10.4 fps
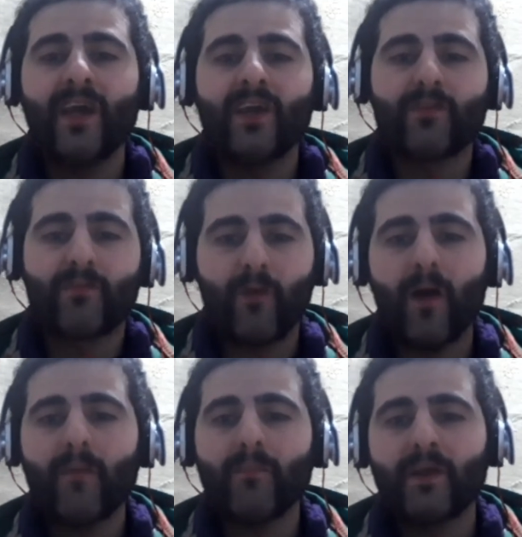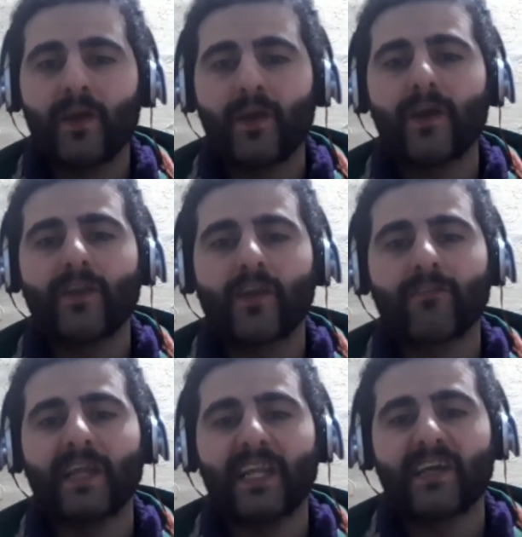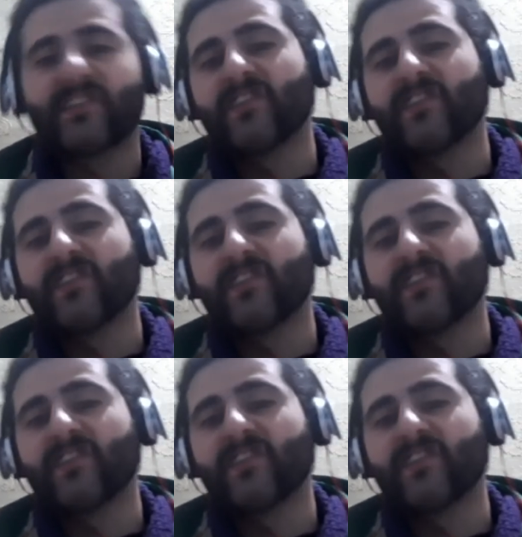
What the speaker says: you've probably heard of Linux